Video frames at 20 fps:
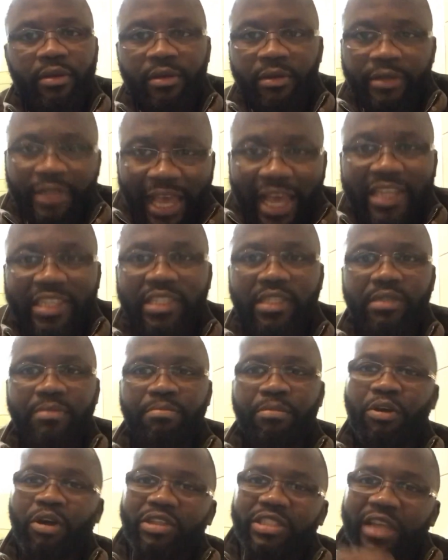Yes,
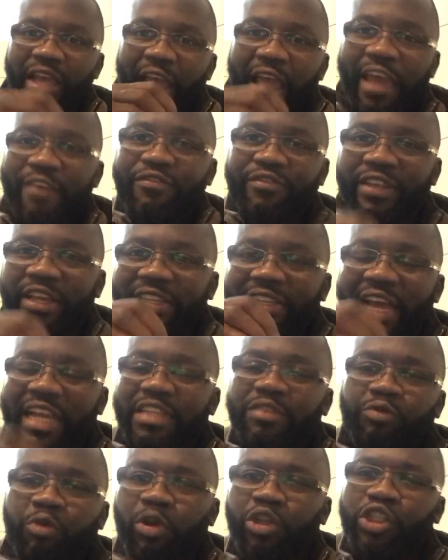because if
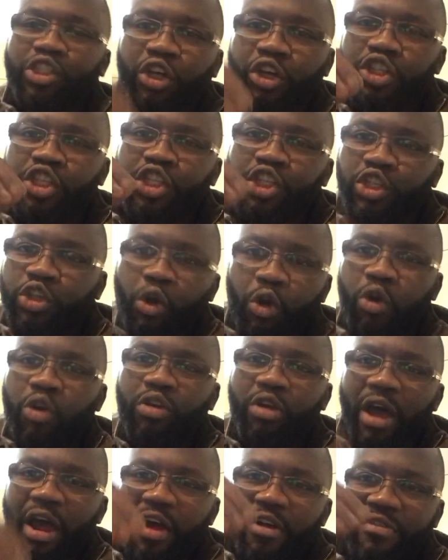that was your sole
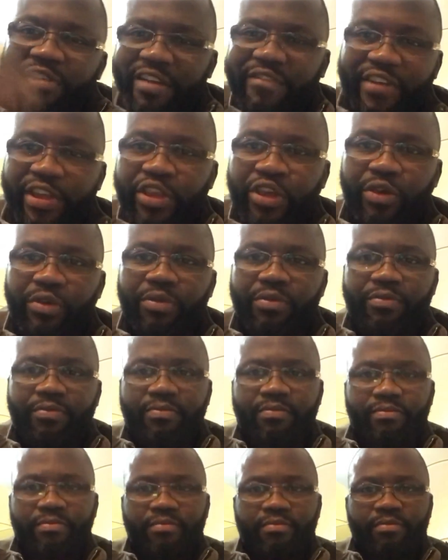revenue
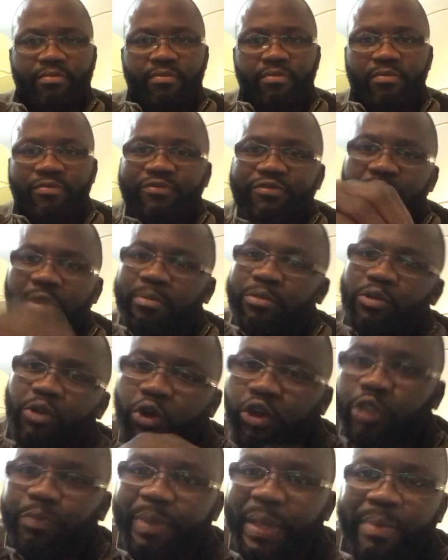from
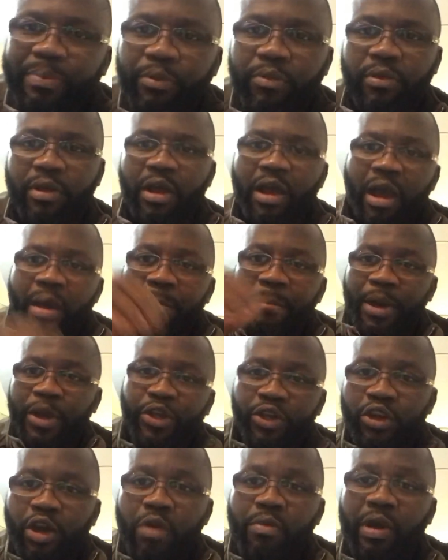those people, but you
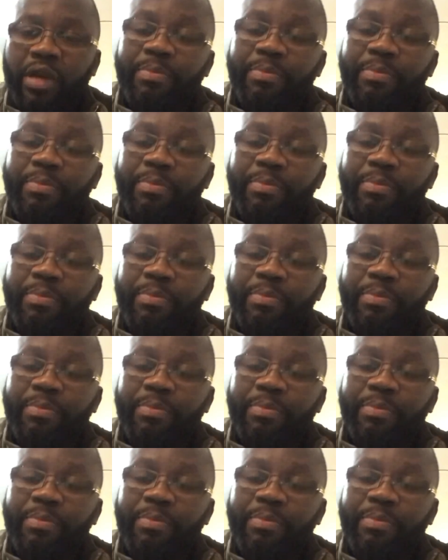know what?